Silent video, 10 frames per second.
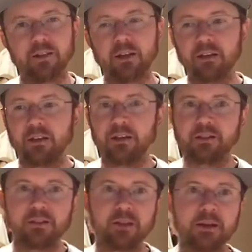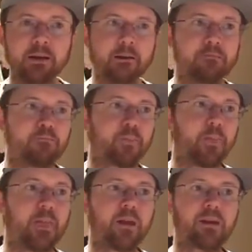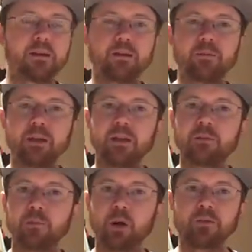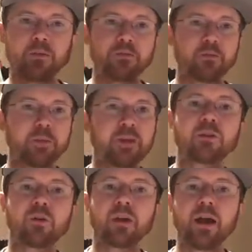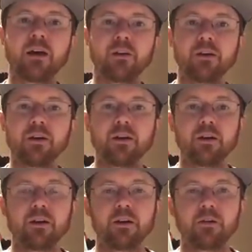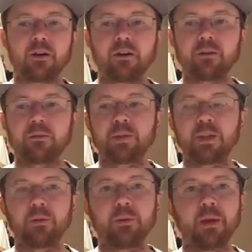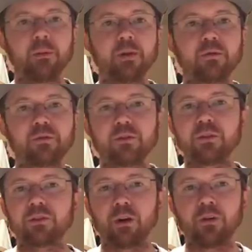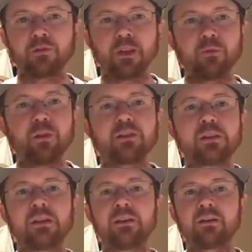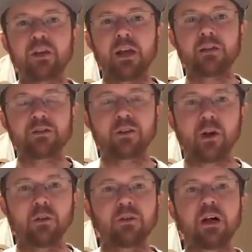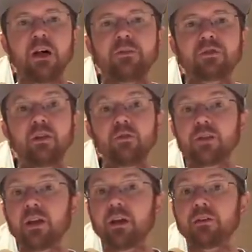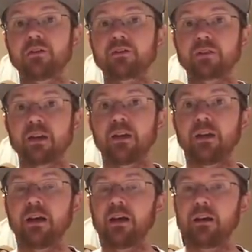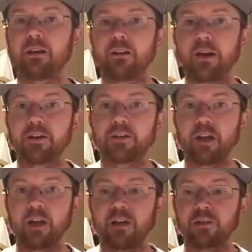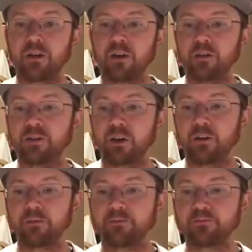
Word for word: Not that it's going to be perfect from here on out, um, but that we maybe don't do it as often, and we see the change in our own lives, and hopefully others see that change also.